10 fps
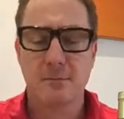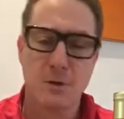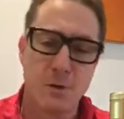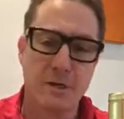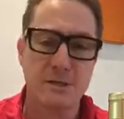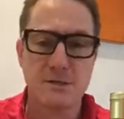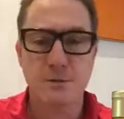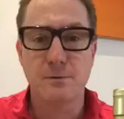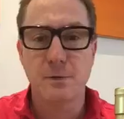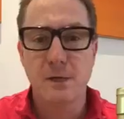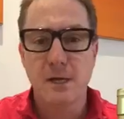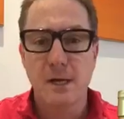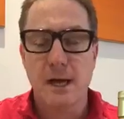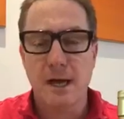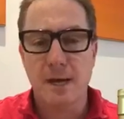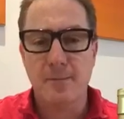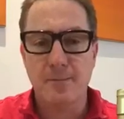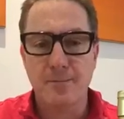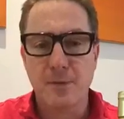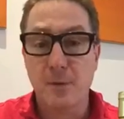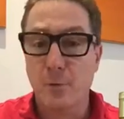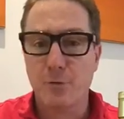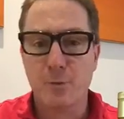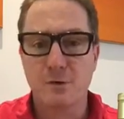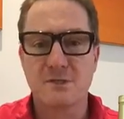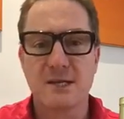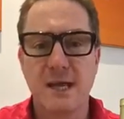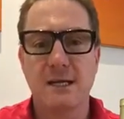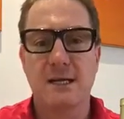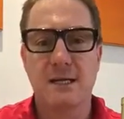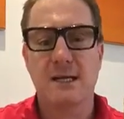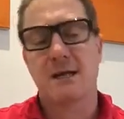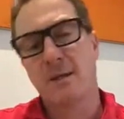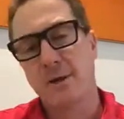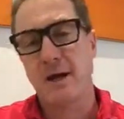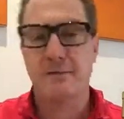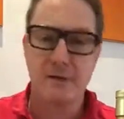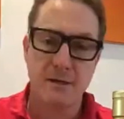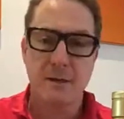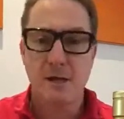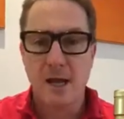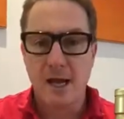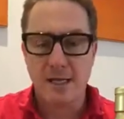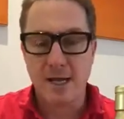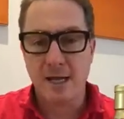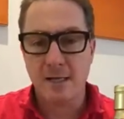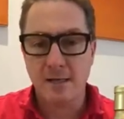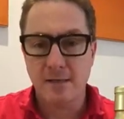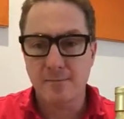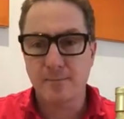gone into a mothball state and then come out of it again